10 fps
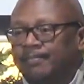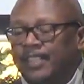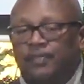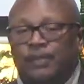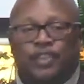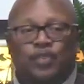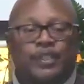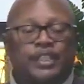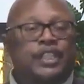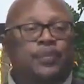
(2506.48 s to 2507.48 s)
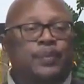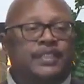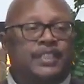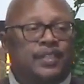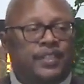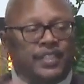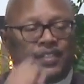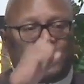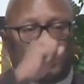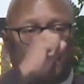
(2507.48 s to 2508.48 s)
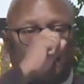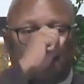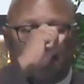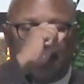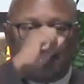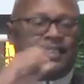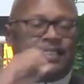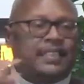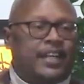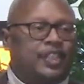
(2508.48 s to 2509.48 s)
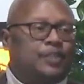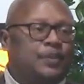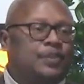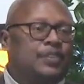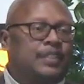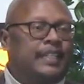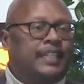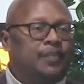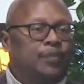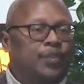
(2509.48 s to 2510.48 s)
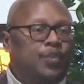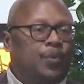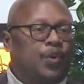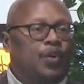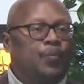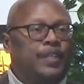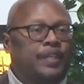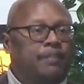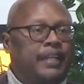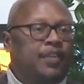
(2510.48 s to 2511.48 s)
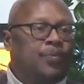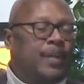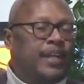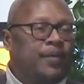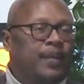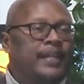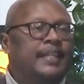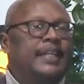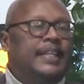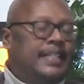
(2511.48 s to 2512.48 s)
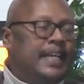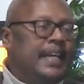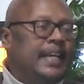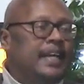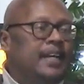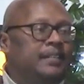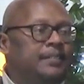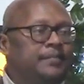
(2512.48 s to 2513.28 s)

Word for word: As much as we could, we tell the other kids, this is how you're supposed to take it. When you're wrong, we can make it right, right? Yeah.